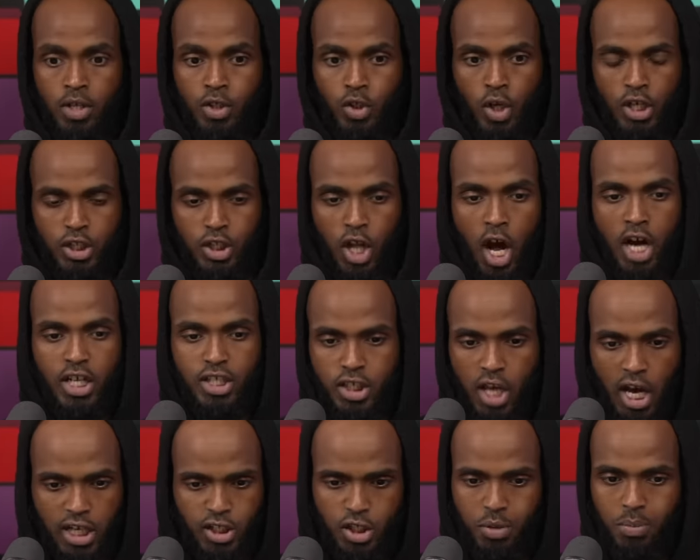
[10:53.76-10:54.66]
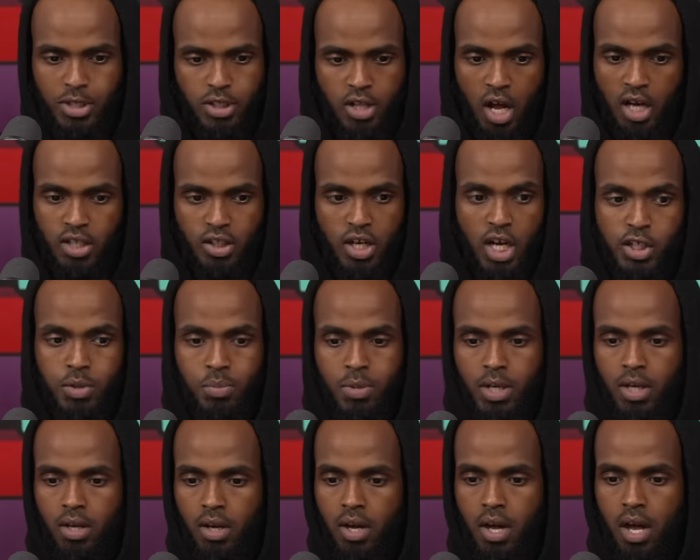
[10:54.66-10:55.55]
So they started searching me, started searching
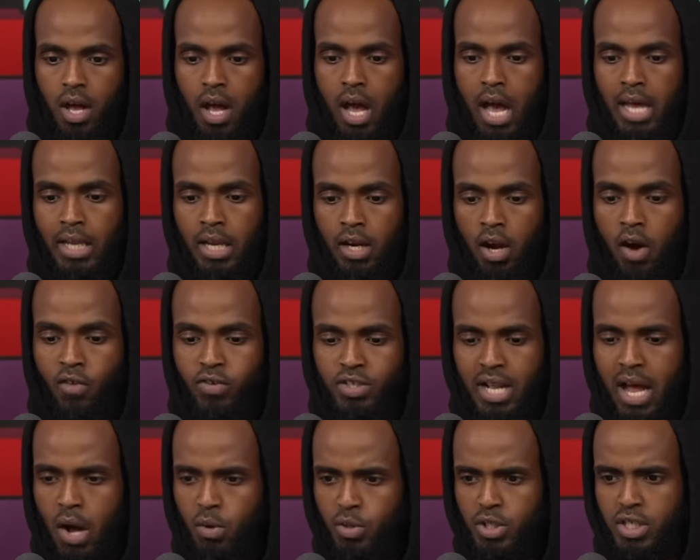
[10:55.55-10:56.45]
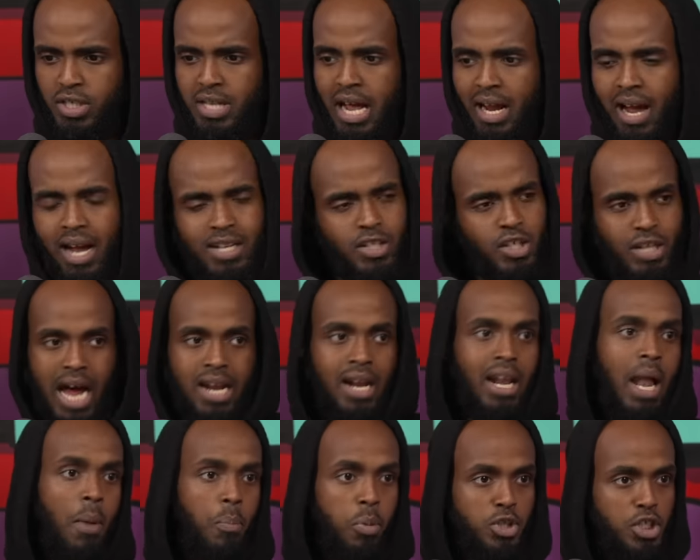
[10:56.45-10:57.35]
me. And then obviously I was just like, I just
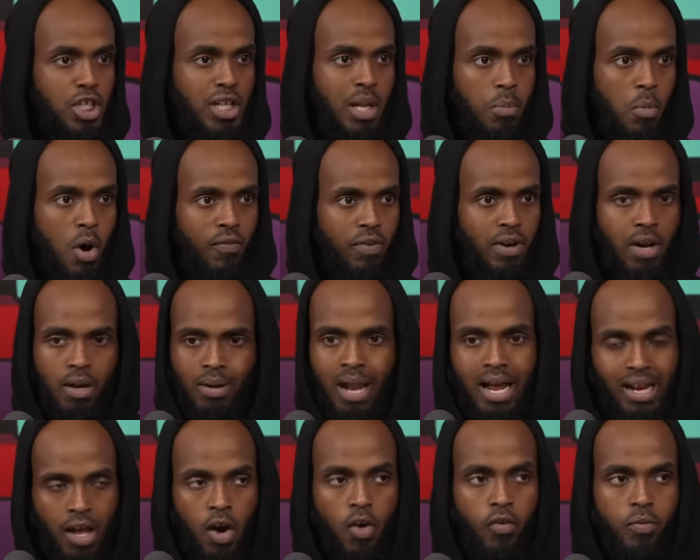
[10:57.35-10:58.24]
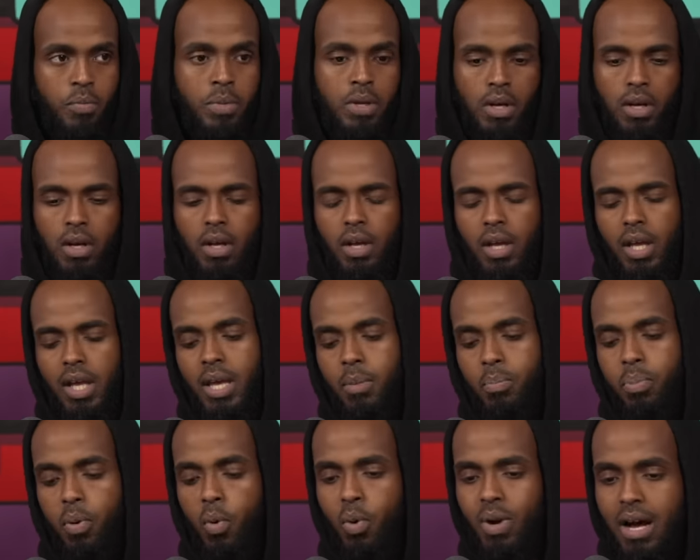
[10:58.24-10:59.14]
kind of like pushing them off and I'm like, get off me.
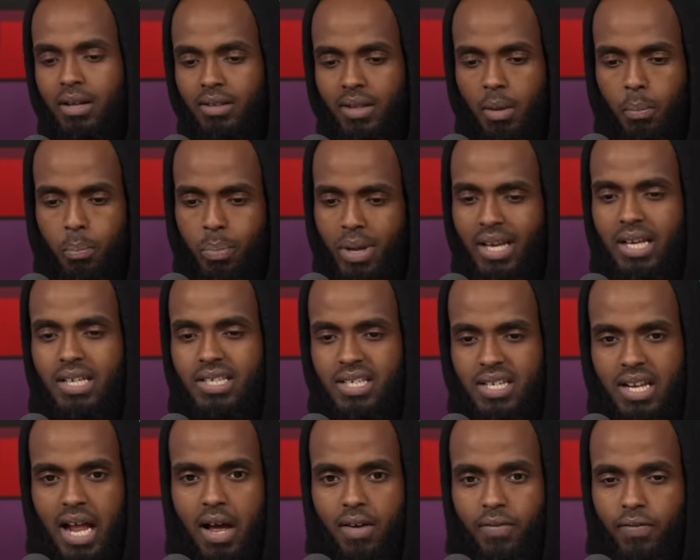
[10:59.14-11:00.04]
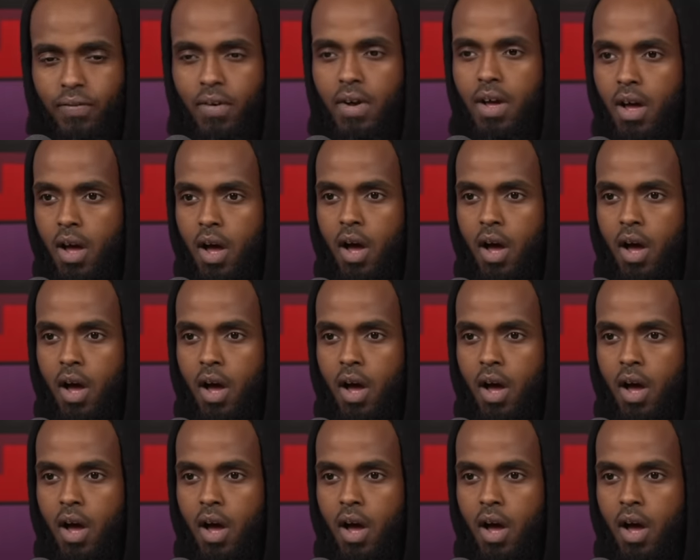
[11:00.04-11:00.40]
He pulled out the biggest knife.